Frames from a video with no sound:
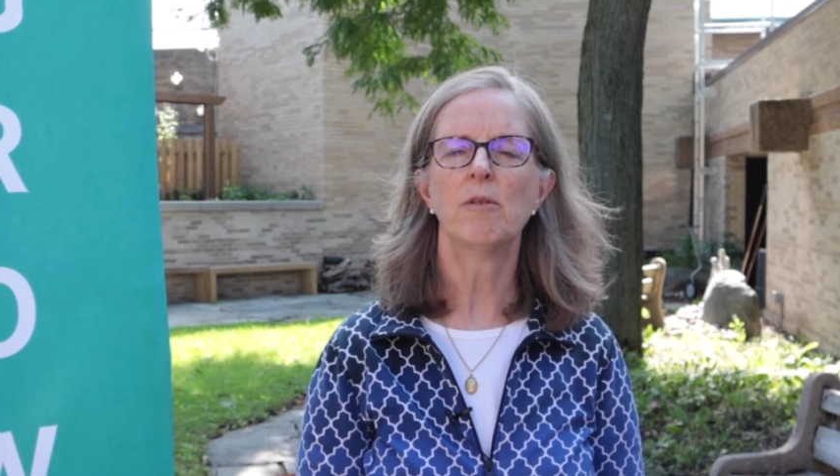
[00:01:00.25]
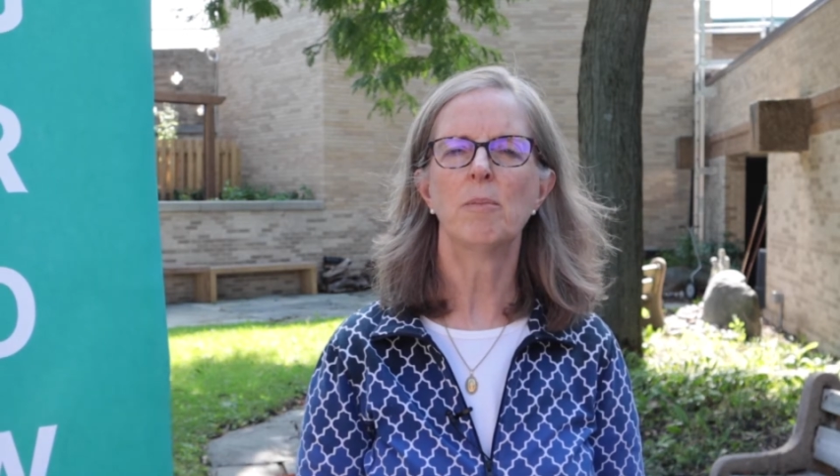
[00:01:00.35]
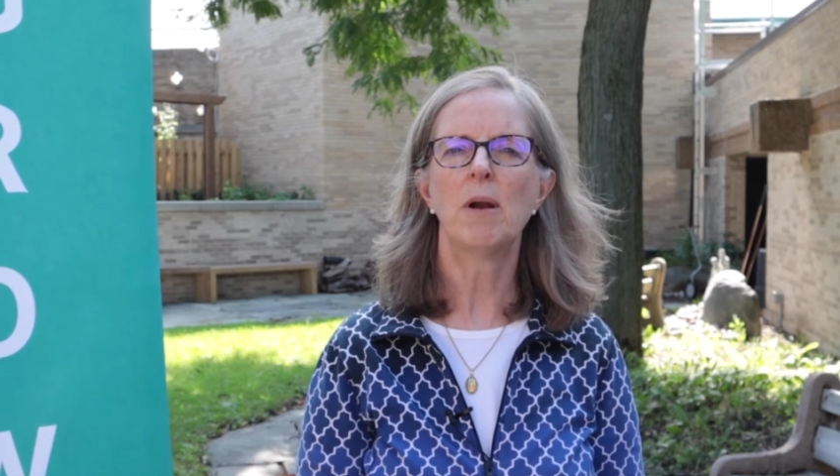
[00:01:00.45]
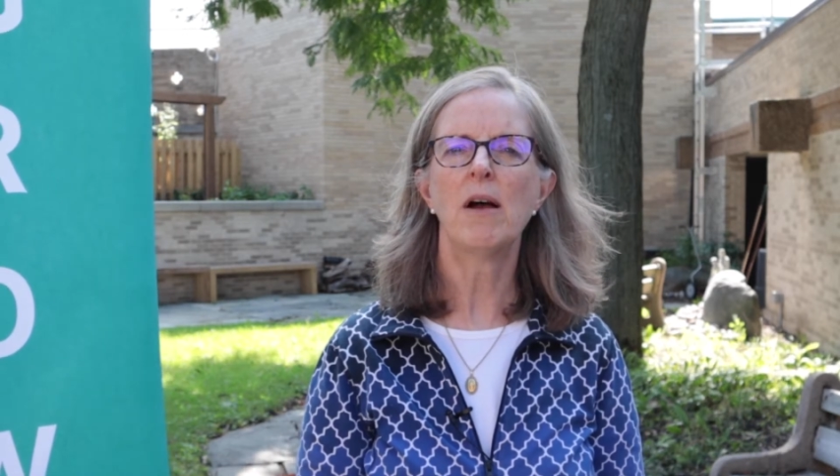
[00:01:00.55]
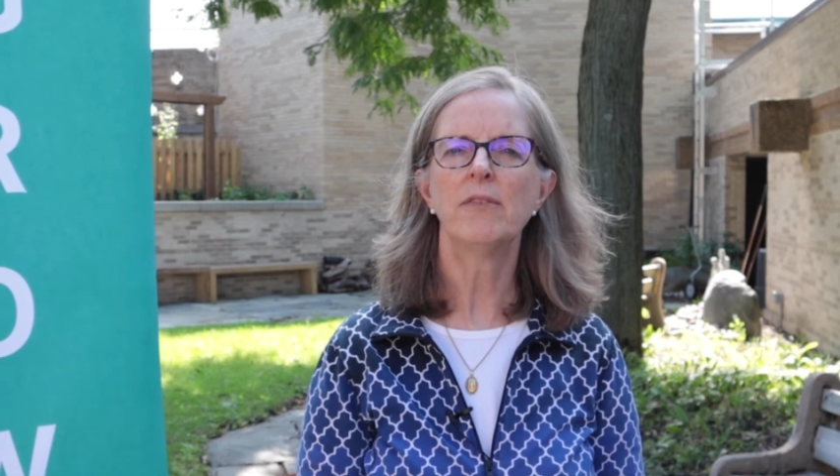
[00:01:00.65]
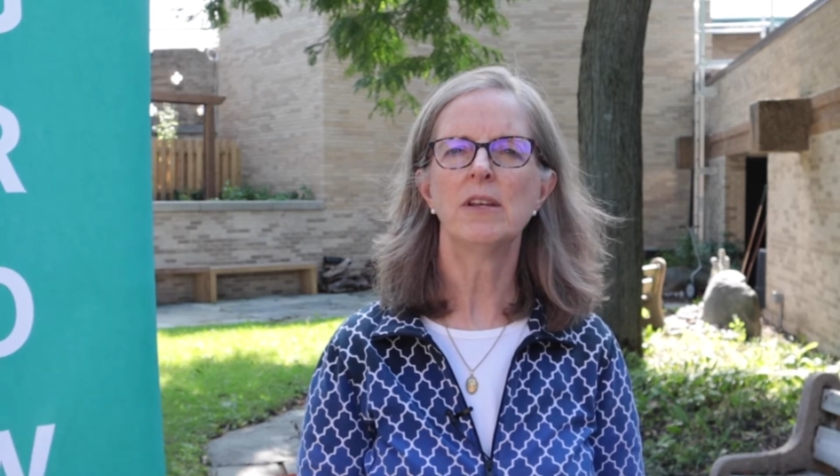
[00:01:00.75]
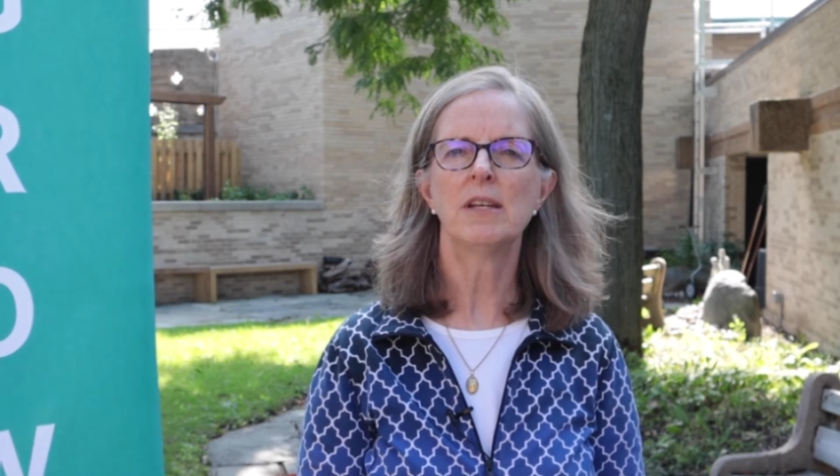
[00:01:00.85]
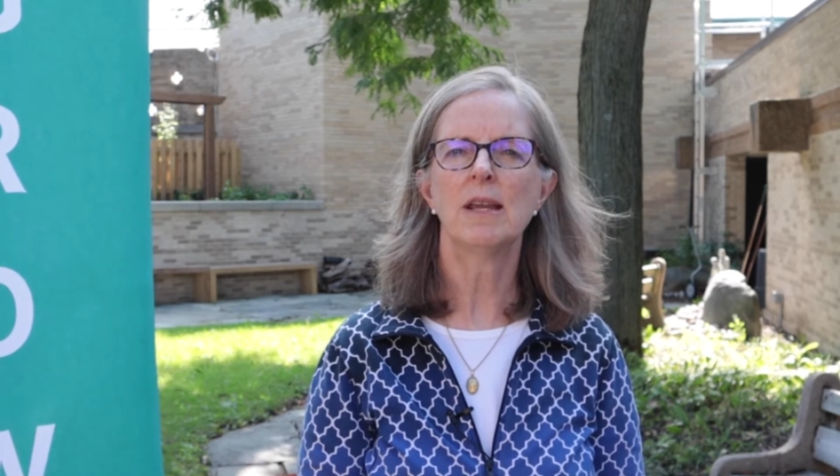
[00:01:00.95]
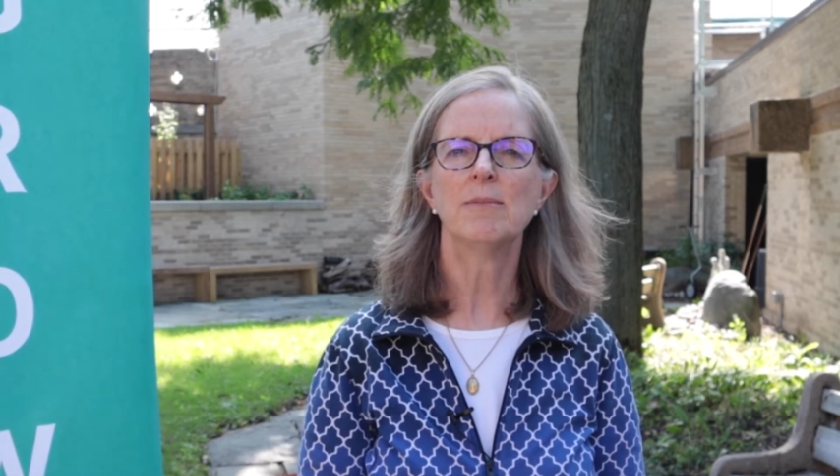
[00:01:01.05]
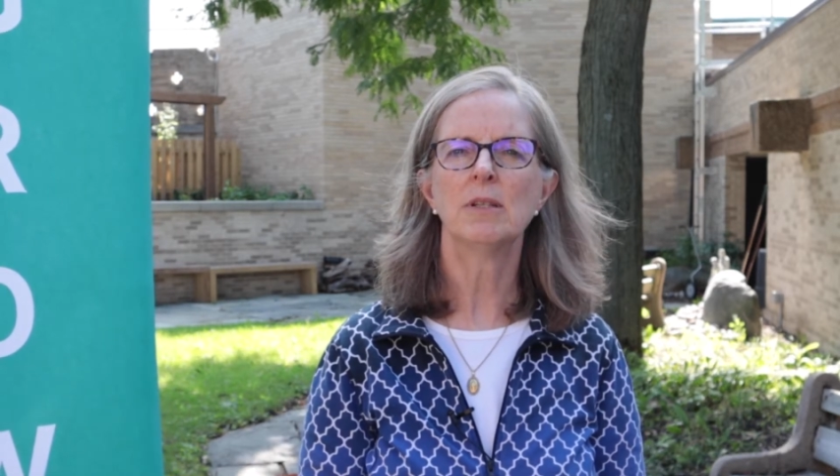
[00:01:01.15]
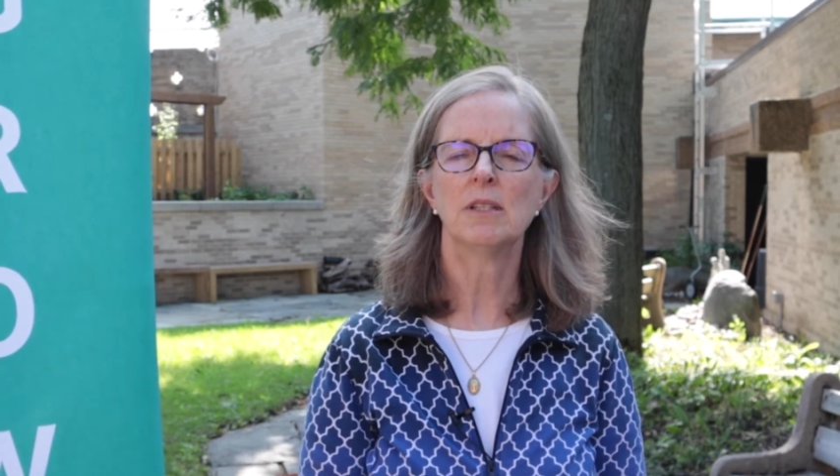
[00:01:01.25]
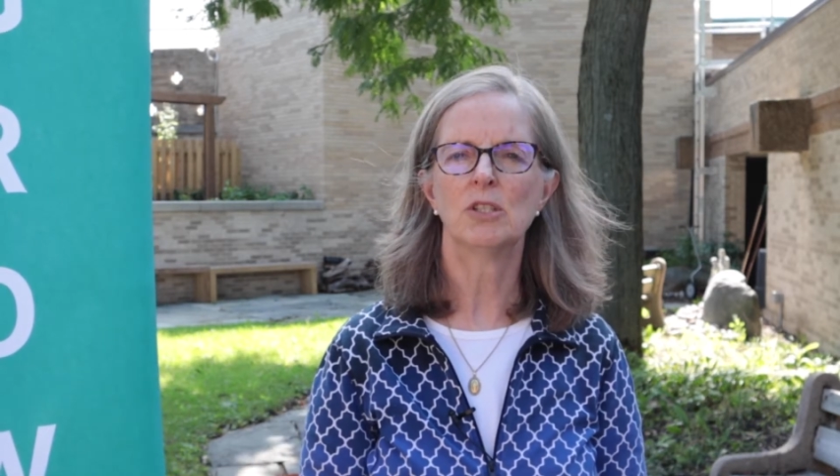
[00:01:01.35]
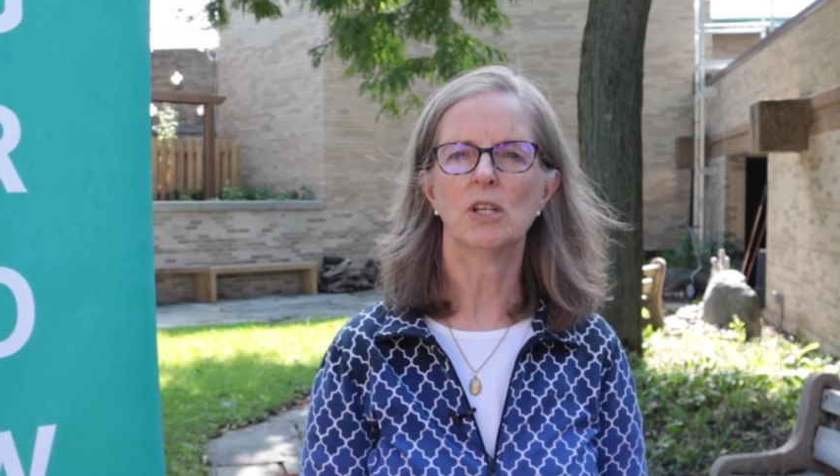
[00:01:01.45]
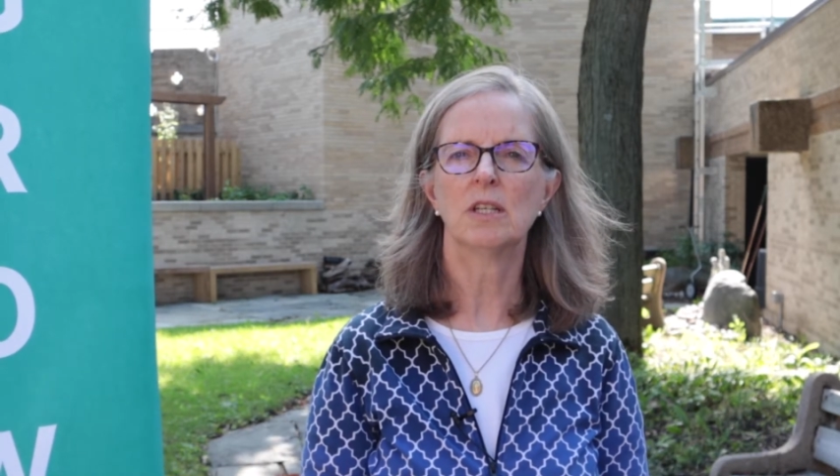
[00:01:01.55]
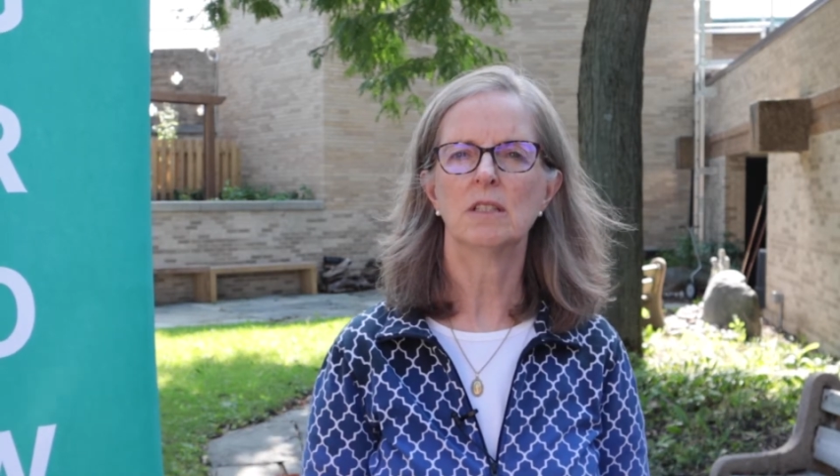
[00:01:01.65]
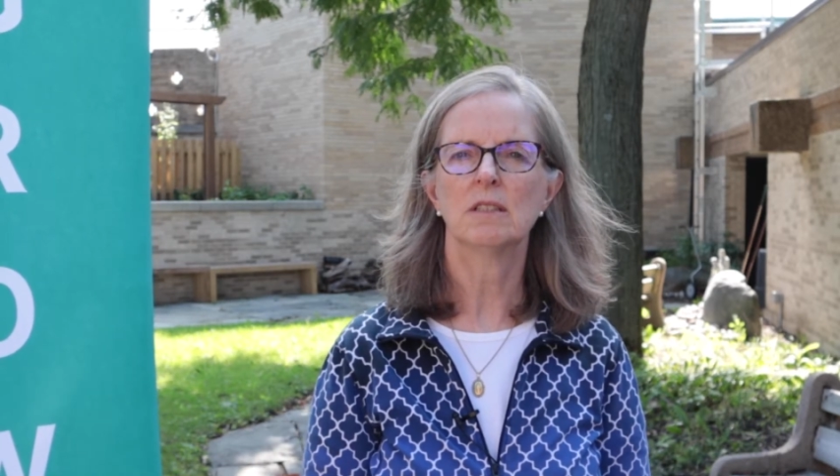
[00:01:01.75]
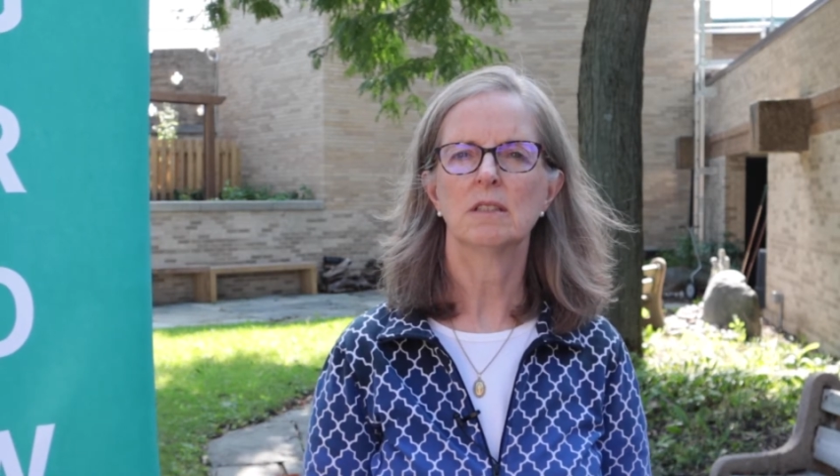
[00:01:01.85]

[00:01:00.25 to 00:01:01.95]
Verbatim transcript: a prophet named Elisha.